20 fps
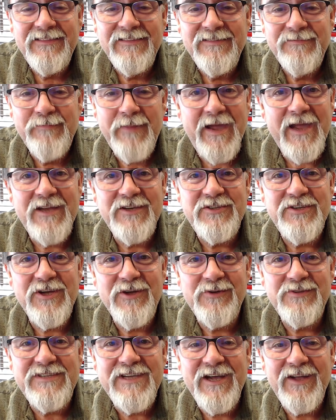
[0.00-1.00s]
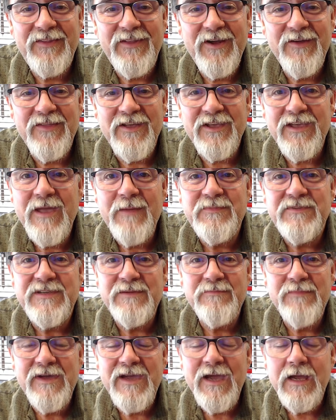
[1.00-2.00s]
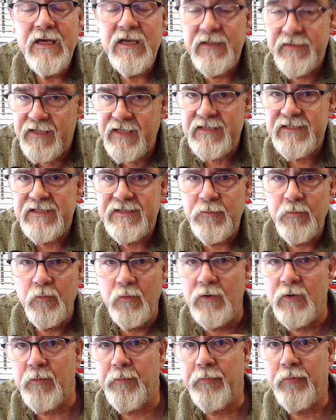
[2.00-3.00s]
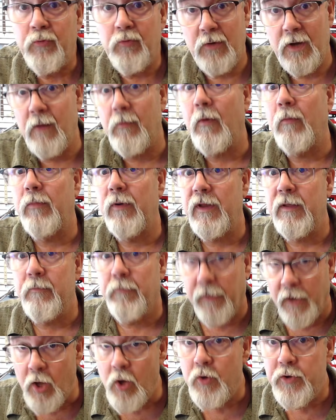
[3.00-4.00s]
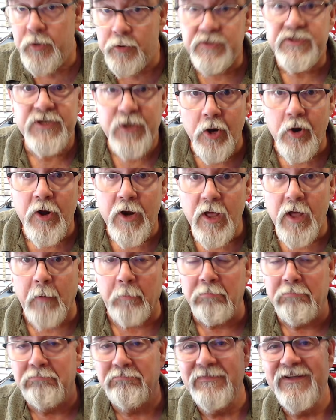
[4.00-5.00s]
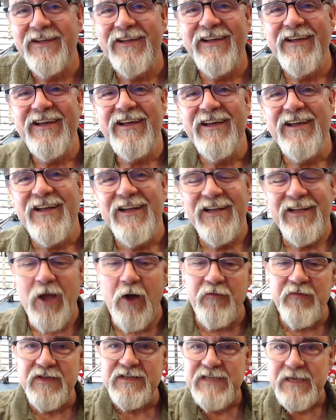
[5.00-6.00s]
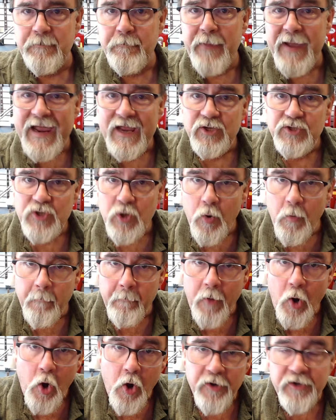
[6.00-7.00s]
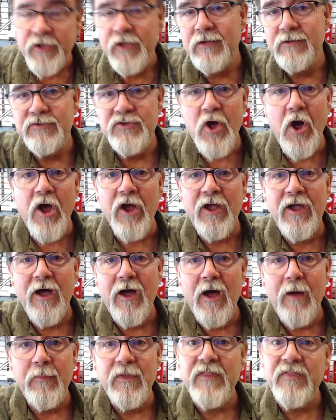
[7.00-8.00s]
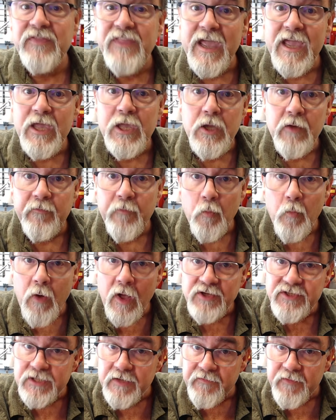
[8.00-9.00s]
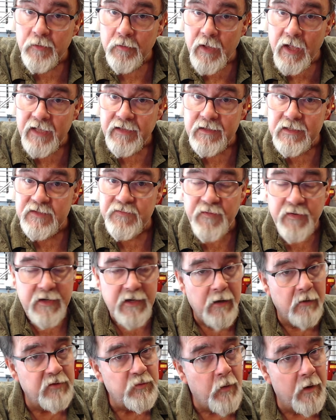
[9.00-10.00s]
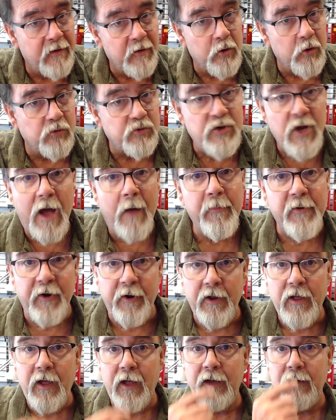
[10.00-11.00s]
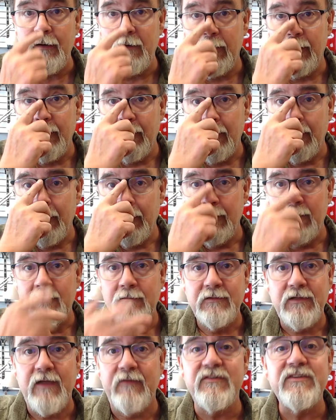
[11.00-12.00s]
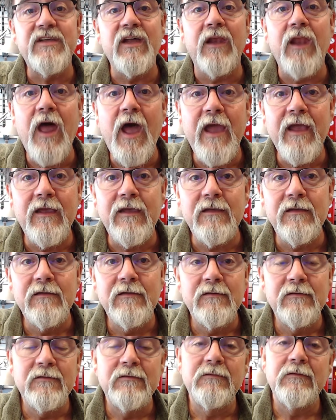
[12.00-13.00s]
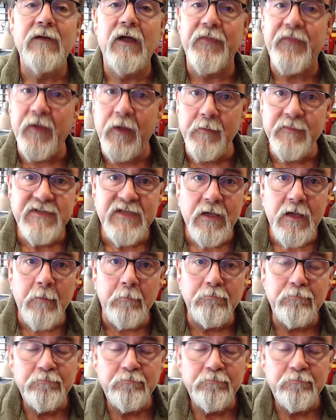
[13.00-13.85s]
banjos out there that Gibson made, this will probably blow your skirt up. Go visit banjomart.com, and thank you for watching. If you like these videos, whether you're shopping or not, give us a like, a thumbs up,